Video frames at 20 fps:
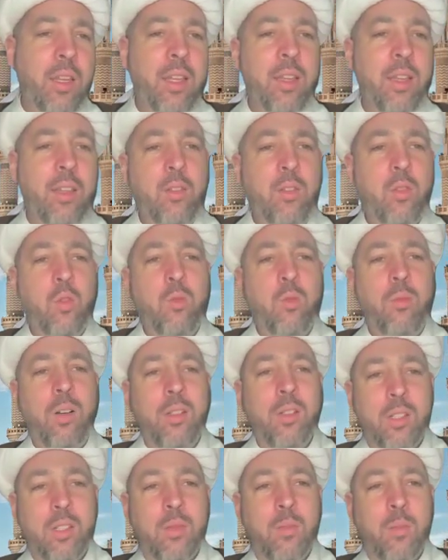Eating too
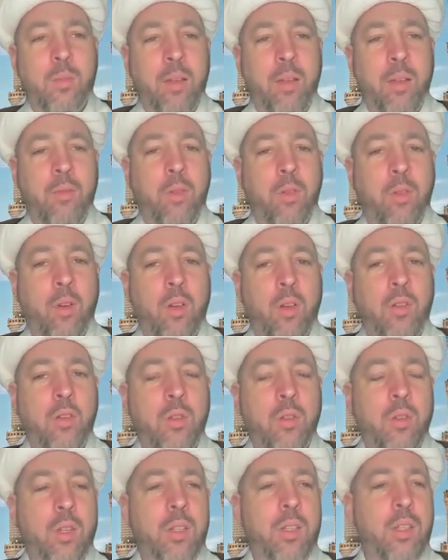much is bad for
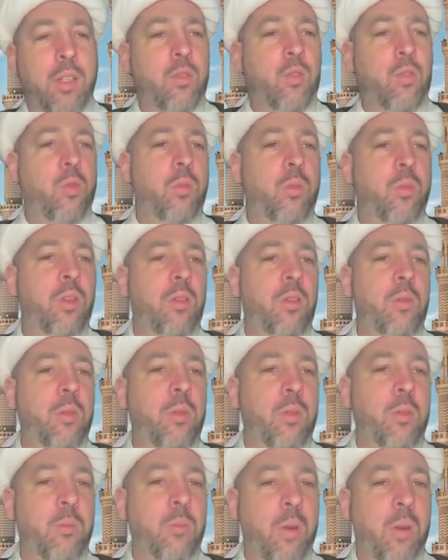us. It needs to be
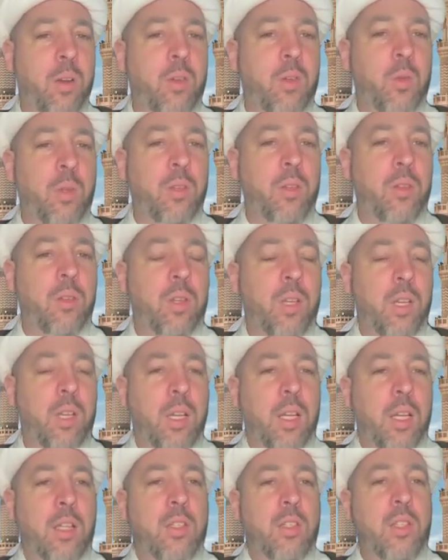moderate.
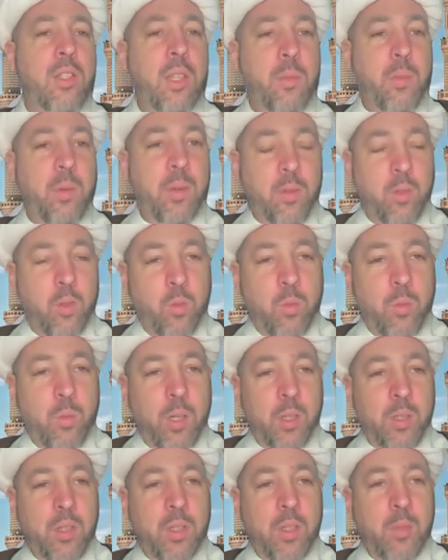Sleeping too
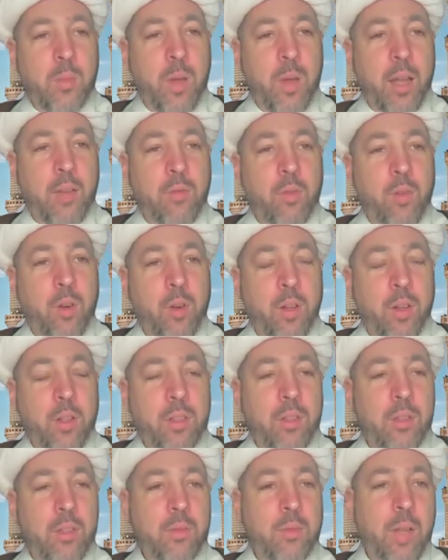much is bad for
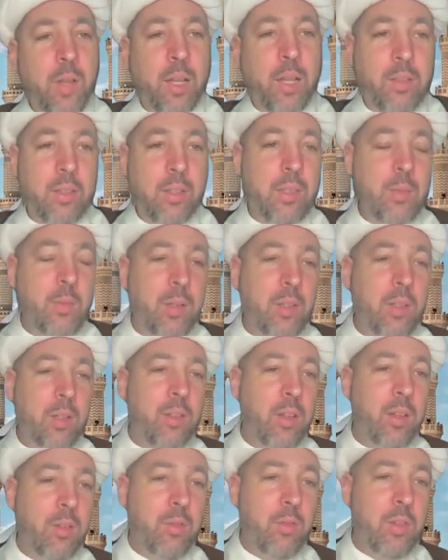us. Not sleeping
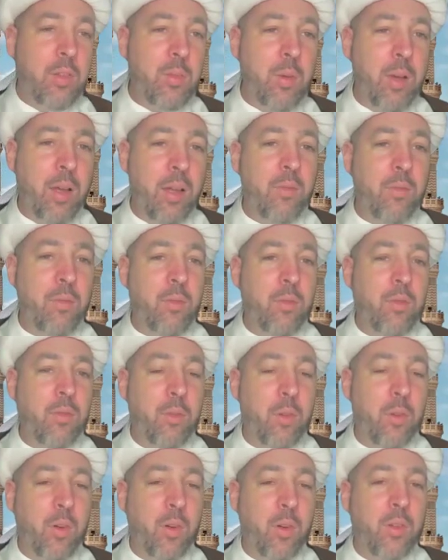enough is bad
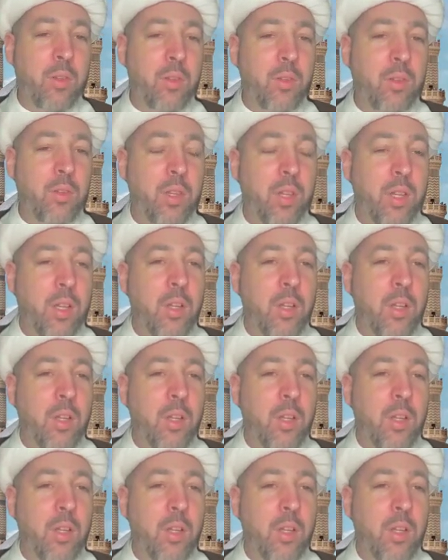for us.